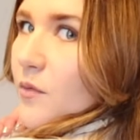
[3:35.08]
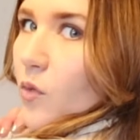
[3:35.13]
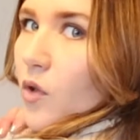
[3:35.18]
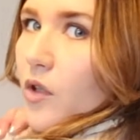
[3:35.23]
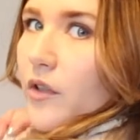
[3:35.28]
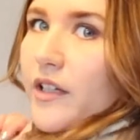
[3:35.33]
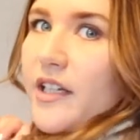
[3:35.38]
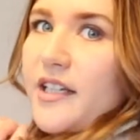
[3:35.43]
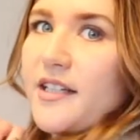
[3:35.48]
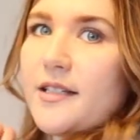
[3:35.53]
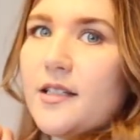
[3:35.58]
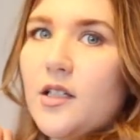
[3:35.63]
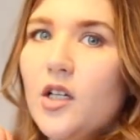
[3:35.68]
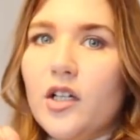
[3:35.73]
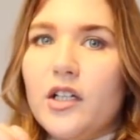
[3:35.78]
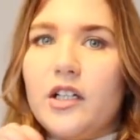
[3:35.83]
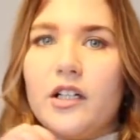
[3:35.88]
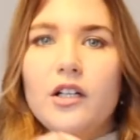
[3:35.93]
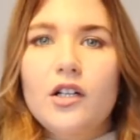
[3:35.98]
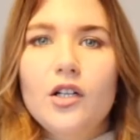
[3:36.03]
what this
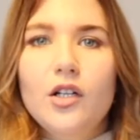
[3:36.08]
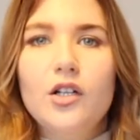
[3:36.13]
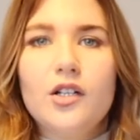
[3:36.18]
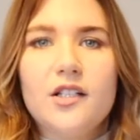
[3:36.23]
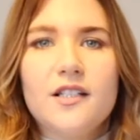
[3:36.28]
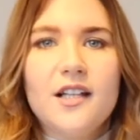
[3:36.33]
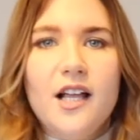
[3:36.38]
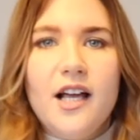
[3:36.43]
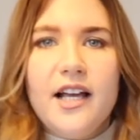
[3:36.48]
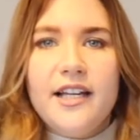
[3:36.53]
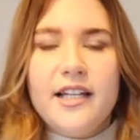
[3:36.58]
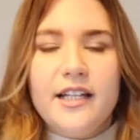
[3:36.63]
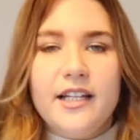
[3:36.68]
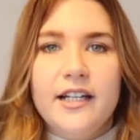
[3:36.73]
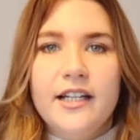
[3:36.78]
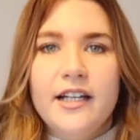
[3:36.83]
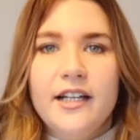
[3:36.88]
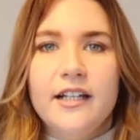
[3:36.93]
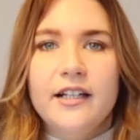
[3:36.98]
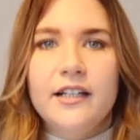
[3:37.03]
look looks like.
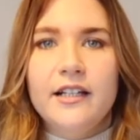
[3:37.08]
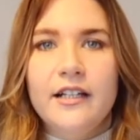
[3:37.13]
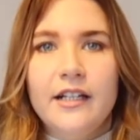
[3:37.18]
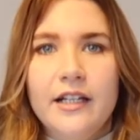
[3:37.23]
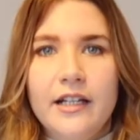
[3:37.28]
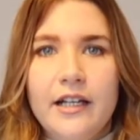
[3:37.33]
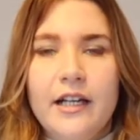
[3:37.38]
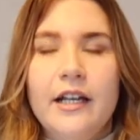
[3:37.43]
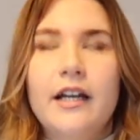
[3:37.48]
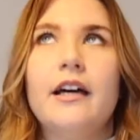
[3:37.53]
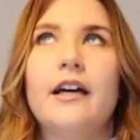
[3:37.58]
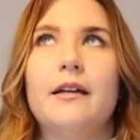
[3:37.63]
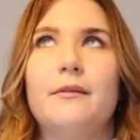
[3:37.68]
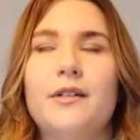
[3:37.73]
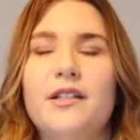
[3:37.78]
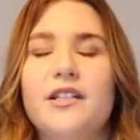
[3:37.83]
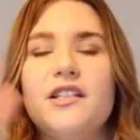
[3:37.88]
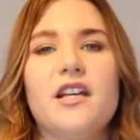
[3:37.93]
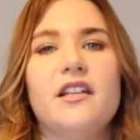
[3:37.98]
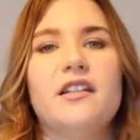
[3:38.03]
I'm
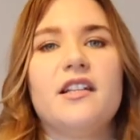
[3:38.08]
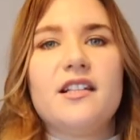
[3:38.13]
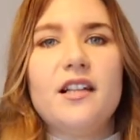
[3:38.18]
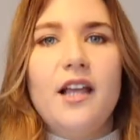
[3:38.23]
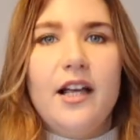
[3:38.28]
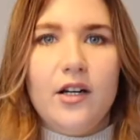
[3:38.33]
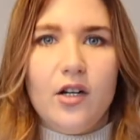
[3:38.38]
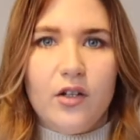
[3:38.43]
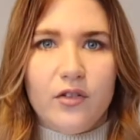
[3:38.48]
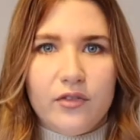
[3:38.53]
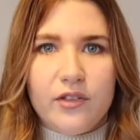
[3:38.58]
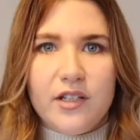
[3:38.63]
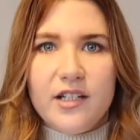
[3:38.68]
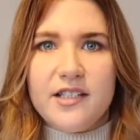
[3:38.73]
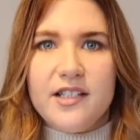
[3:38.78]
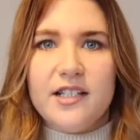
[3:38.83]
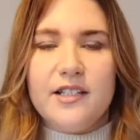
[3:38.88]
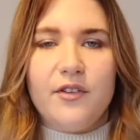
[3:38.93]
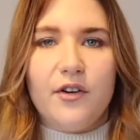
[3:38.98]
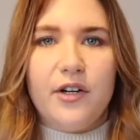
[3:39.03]
going to turn this light off
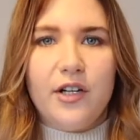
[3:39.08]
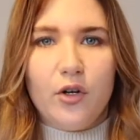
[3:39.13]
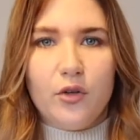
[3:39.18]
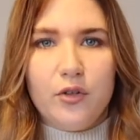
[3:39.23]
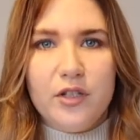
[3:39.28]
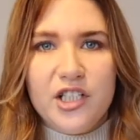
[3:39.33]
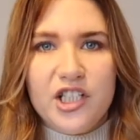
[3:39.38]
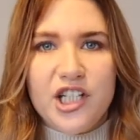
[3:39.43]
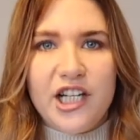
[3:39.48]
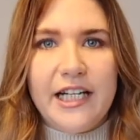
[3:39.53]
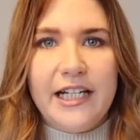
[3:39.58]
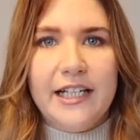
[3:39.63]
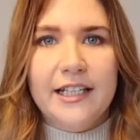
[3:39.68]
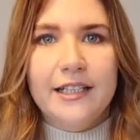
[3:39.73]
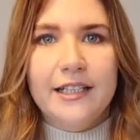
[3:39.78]
because it's very orangey.